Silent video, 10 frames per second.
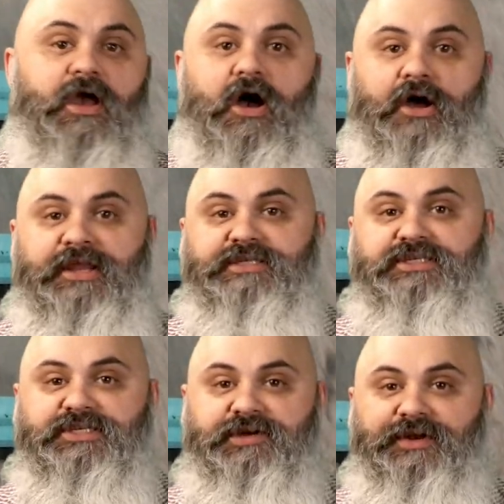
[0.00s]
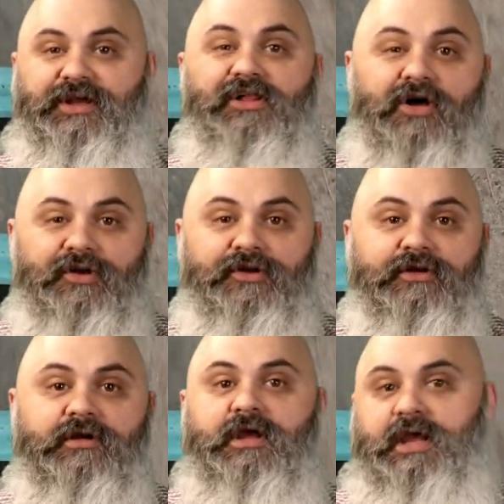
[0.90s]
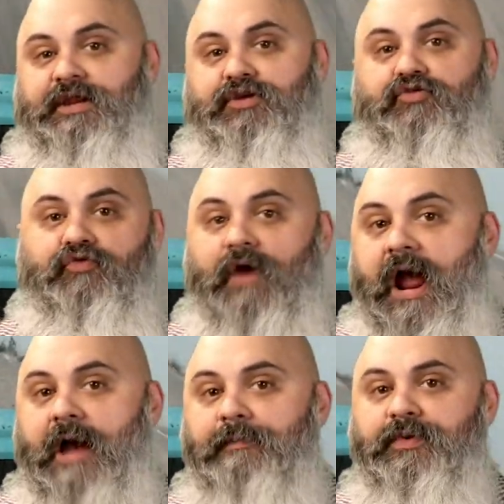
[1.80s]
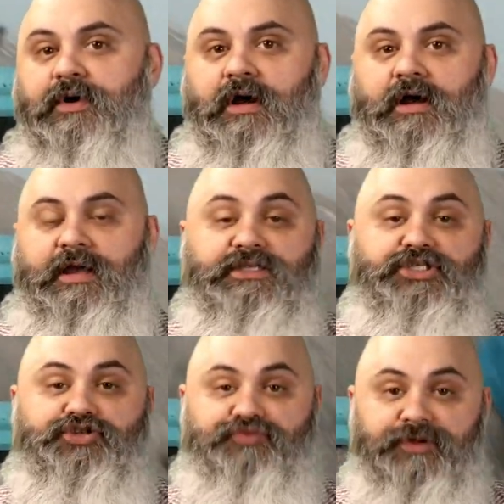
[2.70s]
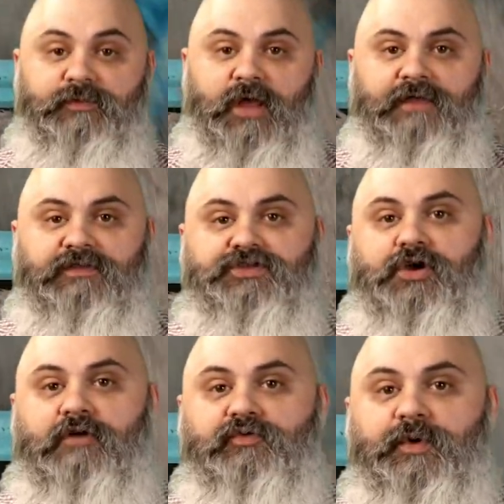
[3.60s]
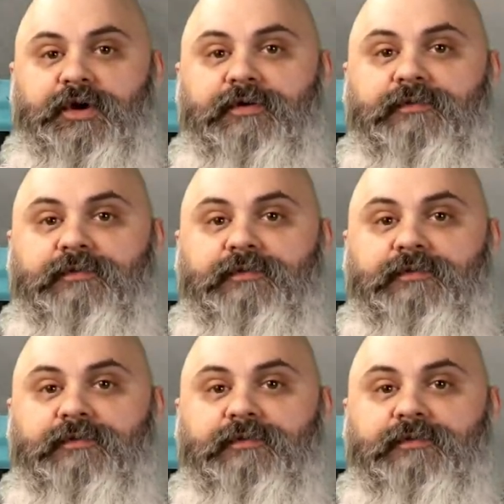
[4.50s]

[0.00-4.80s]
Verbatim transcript: unnecessary clutter and crap uh, and streamline the software